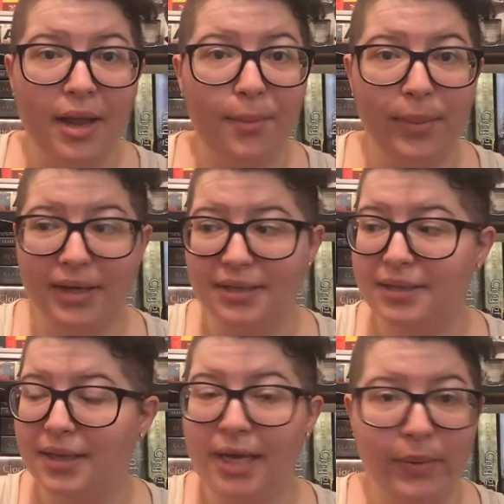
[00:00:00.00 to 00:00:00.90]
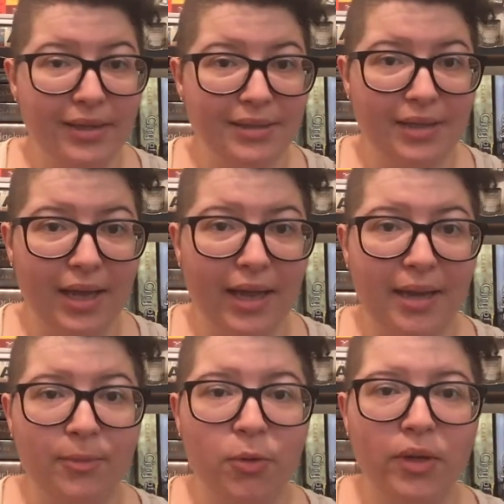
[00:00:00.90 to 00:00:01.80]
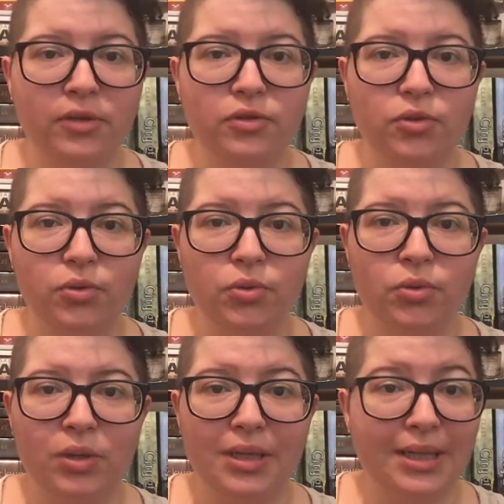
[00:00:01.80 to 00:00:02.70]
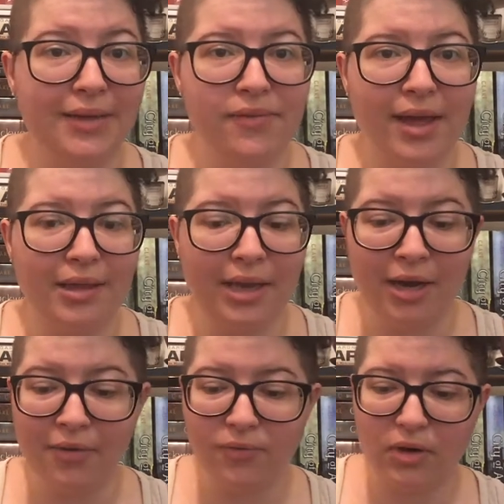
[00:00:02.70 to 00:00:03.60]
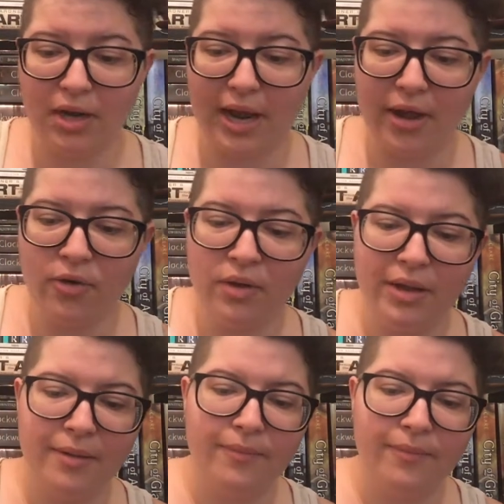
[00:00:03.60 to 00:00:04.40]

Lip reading: But anyways, I am going to leave that there for now,